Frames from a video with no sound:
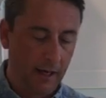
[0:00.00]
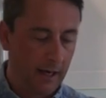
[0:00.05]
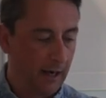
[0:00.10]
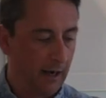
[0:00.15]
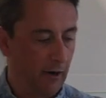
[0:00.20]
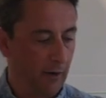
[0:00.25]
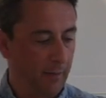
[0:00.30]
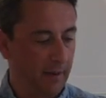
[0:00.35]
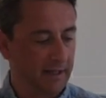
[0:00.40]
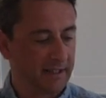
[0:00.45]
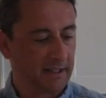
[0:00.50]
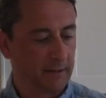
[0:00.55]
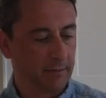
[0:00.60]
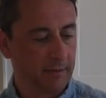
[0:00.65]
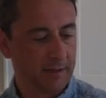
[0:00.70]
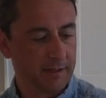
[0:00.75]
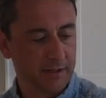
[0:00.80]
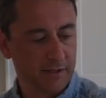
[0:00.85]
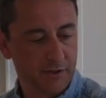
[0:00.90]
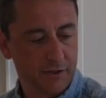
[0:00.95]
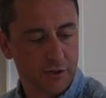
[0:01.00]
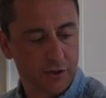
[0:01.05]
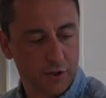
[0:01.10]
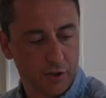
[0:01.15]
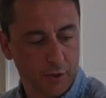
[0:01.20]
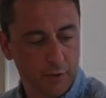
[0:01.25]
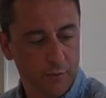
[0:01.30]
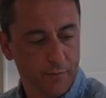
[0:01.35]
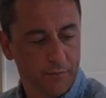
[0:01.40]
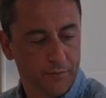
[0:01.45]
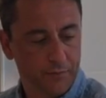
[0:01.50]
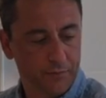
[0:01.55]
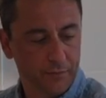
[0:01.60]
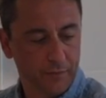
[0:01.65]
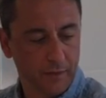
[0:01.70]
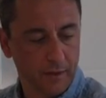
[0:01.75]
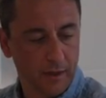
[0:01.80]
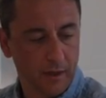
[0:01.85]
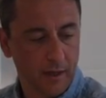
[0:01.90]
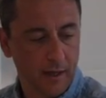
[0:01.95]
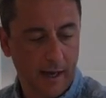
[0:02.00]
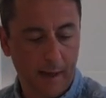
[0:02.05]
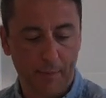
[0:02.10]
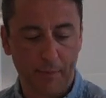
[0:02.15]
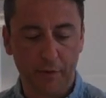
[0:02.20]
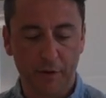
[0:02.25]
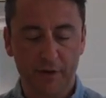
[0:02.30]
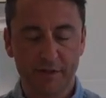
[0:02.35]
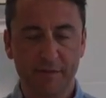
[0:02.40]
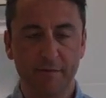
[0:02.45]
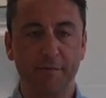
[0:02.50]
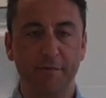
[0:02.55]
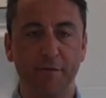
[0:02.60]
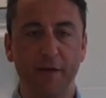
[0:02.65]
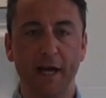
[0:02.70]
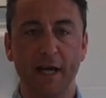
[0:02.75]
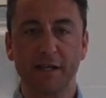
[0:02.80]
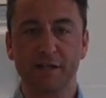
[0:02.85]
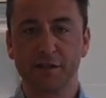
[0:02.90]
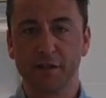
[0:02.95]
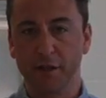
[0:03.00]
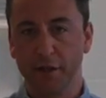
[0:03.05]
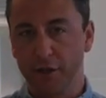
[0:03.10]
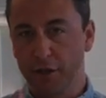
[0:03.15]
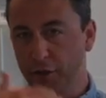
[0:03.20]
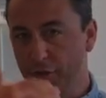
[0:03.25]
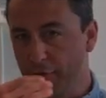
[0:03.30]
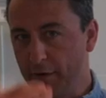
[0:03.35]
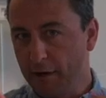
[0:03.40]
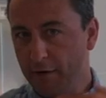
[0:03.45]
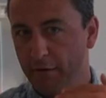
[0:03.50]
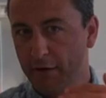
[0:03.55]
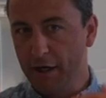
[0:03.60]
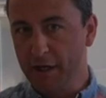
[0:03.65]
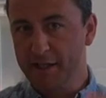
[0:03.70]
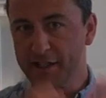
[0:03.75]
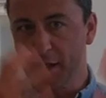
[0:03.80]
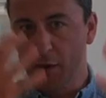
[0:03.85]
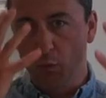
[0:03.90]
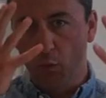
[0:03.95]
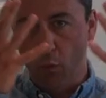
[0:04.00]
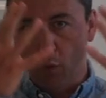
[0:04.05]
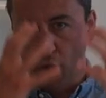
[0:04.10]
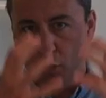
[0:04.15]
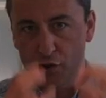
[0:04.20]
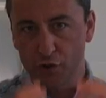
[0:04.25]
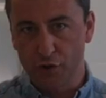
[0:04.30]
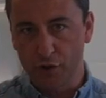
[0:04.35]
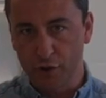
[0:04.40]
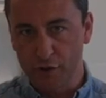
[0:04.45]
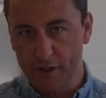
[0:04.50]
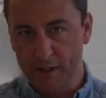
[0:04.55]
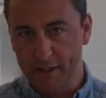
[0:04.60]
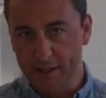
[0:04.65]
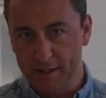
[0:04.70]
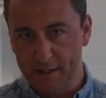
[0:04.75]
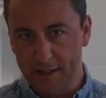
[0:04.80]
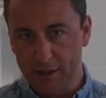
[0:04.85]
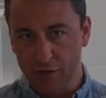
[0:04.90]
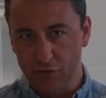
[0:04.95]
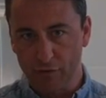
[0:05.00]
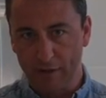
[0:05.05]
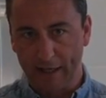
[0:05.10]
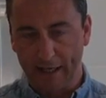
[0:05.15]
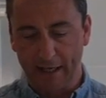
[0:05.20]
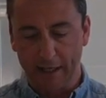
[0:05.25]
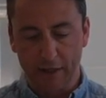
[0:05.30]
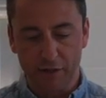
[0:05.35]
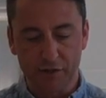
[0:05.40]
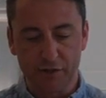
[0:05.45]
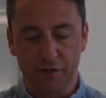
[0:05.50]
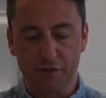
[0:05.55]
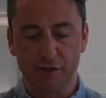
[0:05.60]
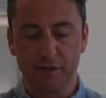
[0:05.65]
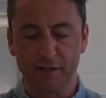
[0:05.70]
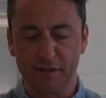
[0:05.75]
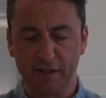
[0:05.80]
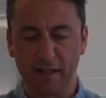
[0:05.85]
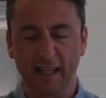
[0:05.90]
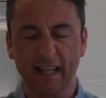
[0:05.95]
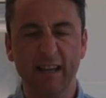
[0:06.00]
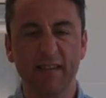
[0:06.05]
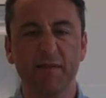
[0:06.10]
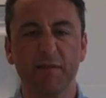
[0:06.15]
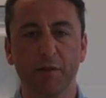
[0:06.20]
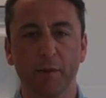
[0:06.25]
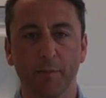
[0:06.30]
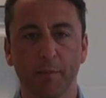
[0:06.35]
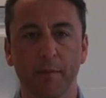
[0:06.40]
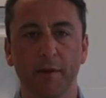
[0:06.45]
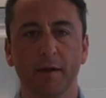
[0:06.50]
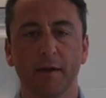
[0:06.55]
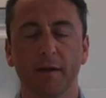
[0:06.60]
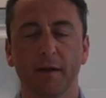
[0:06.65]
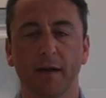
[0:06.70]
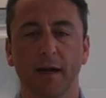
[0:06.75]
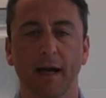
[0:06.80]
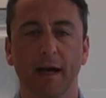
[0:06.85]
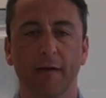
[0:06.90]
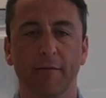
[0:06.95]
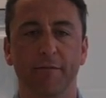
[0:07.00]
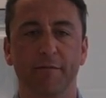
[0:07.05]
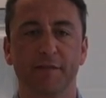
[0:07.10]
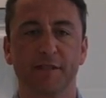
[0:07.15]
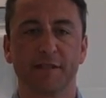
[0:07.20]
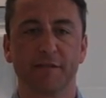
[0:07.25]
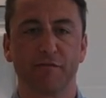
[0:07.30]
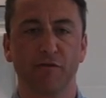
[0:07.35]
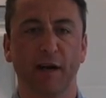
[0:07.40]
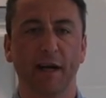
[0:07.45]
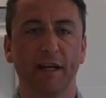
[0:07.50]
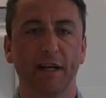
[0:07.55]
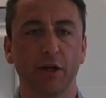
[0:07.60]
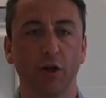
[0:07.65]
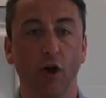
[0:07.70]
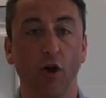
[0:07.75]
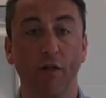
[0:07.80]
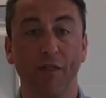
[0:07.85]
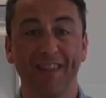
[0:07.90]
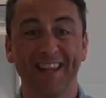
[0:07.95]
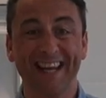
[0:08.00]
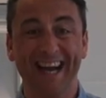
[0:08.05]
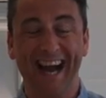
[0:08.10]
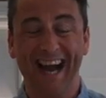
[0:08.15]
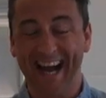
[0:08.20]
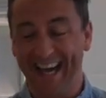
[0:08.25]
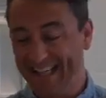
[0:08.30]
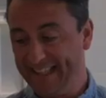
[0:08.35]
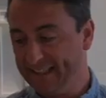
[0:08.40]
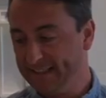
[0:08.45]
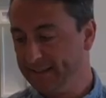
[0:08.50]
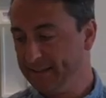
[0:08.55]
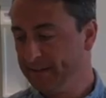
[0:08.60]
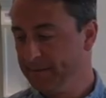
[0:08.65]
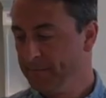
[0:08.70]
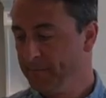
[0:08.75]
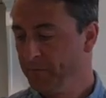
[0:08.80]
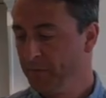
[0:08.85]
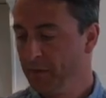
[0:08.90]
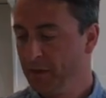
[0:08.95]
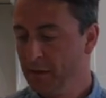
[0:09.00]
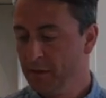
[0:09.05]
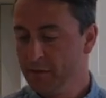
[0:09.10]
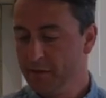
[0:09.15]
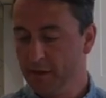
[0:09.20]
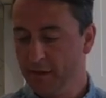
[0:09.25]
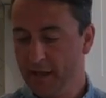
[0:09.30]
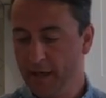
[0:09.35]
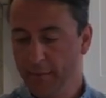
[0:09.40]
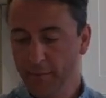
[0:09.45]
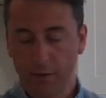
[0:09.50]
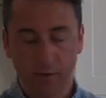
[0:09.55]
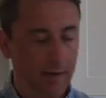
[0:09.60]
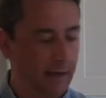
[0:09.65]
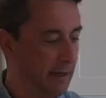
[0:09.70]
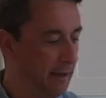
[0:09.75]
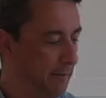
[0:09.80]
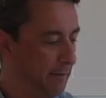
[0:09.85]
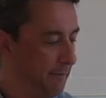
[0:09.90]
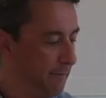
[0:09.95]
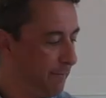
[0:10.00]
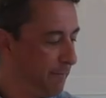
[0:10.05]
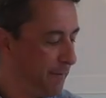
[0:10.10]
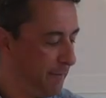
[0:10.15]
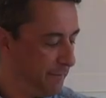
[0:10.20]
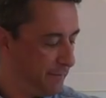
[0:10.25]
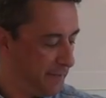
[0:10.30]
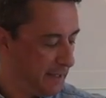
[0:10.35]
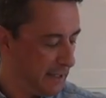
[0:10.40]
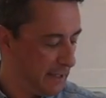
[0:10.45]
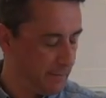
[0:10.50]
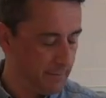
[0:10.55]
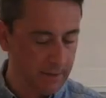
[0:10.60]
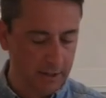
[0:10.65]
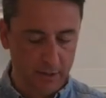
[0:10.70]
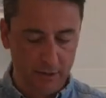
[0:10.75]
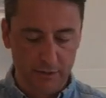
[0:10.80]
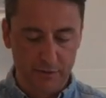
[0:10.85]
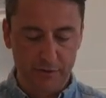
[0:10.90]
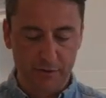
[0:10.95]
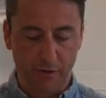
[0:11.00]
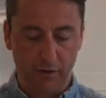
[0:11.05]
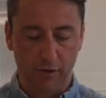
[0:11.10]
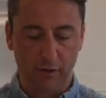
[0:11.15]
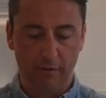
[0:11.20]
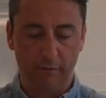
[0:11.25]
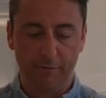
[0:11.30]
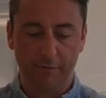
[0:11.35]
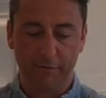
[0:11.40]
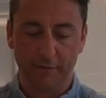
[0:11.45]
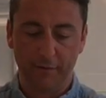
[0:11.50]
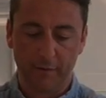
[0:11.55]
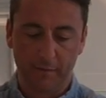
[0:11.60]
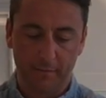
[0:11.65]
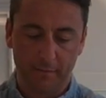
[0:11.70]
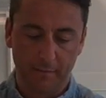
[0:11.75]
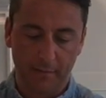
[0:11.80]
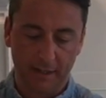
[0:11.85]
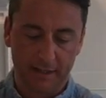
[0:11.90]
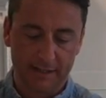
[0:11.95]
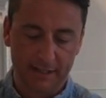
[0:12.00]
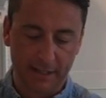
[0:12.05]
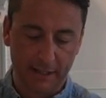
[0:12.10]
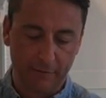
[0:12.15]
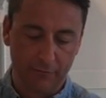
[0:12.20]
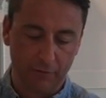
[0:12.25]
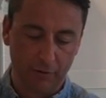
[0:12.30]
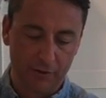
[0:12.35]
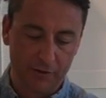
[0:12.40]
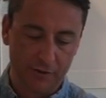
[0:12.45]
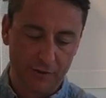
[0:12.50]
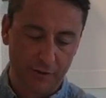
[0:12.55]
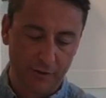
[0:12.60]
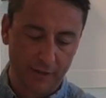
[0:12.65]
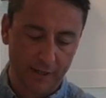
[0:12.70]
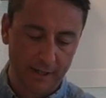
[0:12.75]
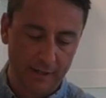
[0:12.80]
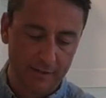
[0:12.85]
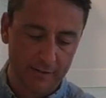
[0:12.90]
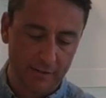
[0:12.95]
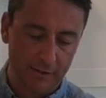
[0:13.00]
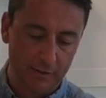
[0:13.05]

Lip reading: aromatic bitters too. I put those in first, so the other ingredients then wash those into the drink and just leave them stranded on the ice. So then I'm going to add in 15 mils of Martini Rosso here, so